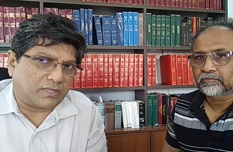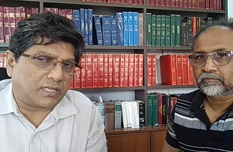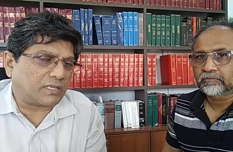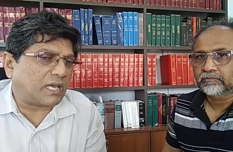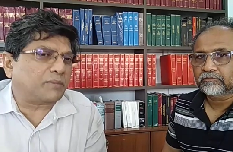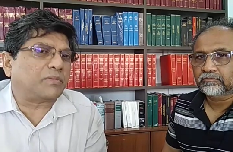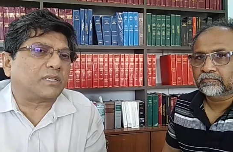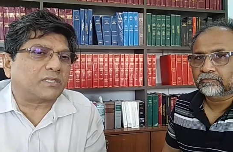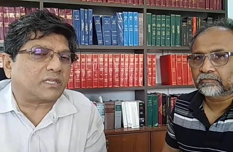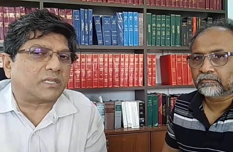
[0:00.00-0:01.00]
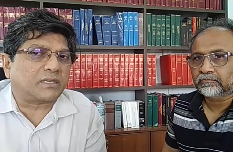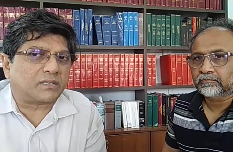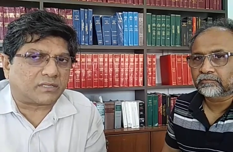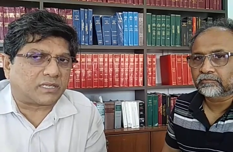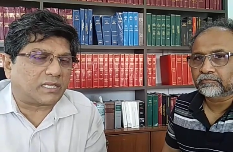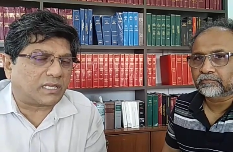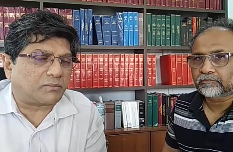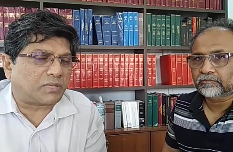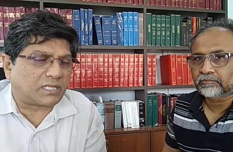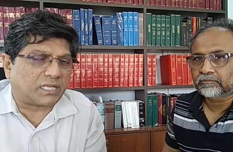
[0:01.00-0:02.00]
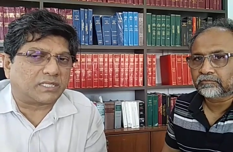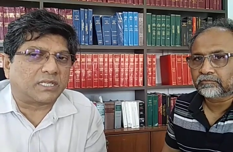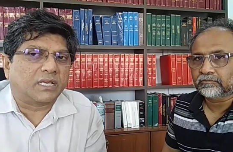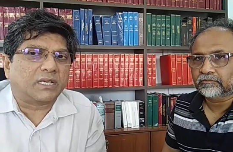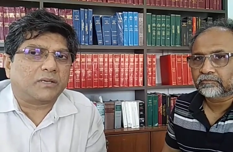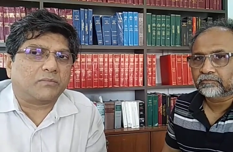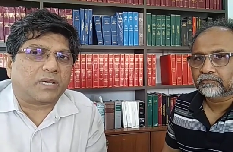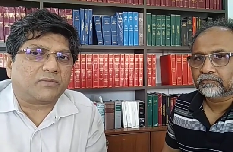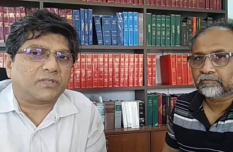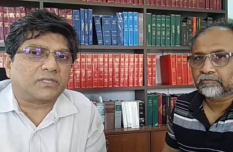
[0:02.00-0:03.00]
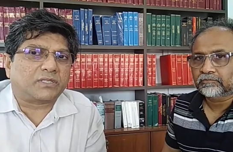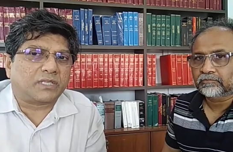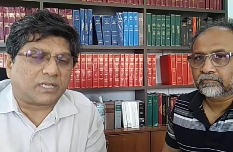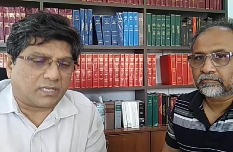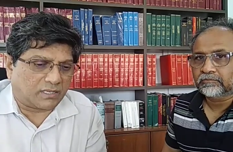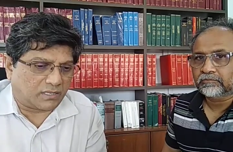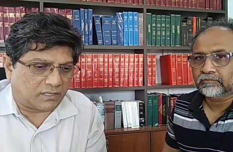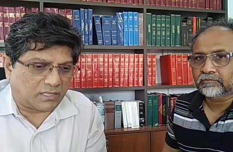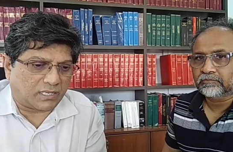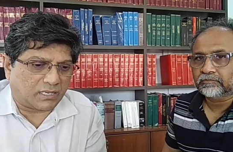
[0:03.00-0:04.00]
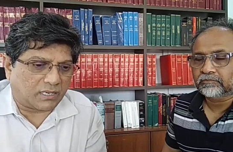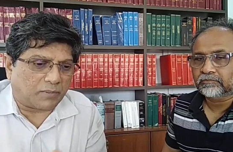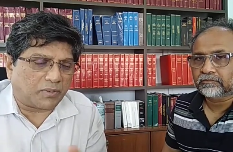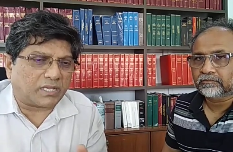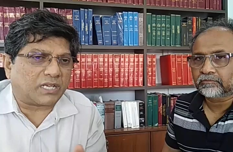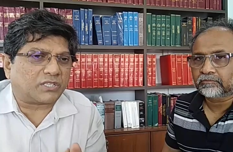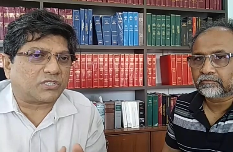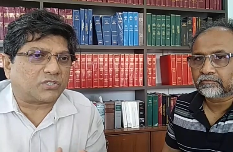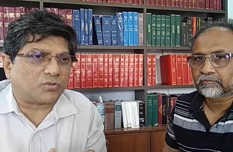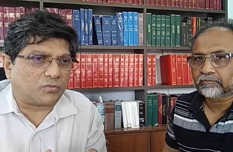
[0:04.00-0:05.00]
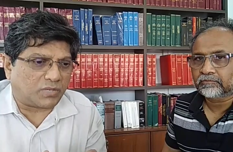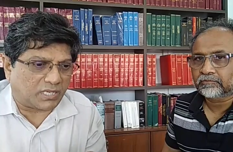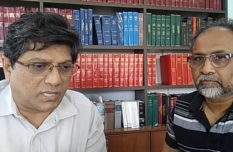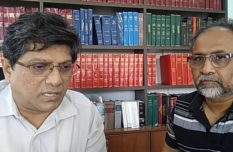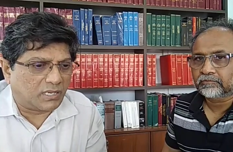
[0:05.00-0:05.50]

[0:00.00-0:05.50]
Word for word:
Speaker 1: There can be certain screening methods by which the the applications could be